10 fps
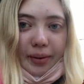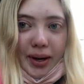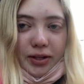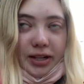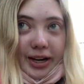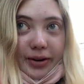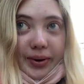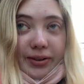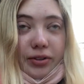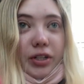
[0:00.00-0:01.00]
I'm outside
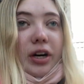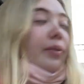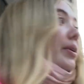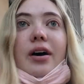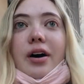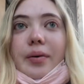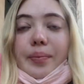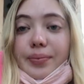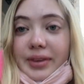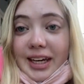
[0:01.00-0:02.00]
waiting for Tommy. Um,
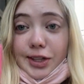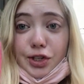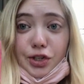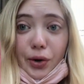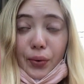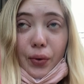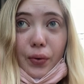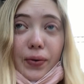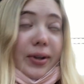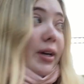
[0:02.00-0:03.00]
it's so
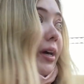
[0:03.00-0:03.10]
cold.